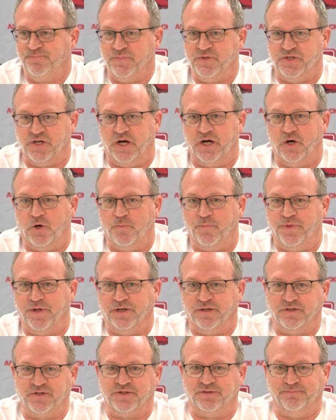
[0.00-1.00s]
So I hope
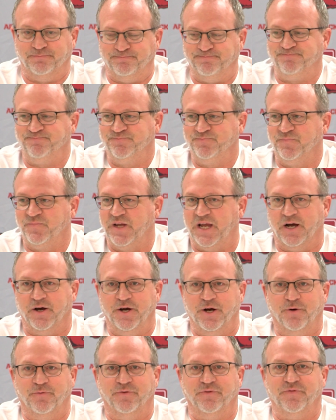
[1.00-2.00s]
there's some
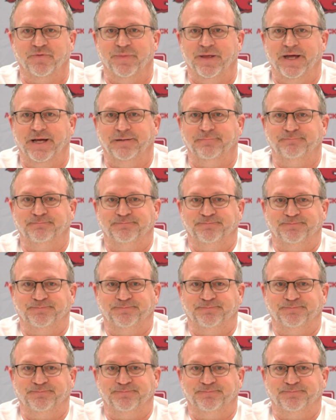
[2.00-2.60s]
carryover from that.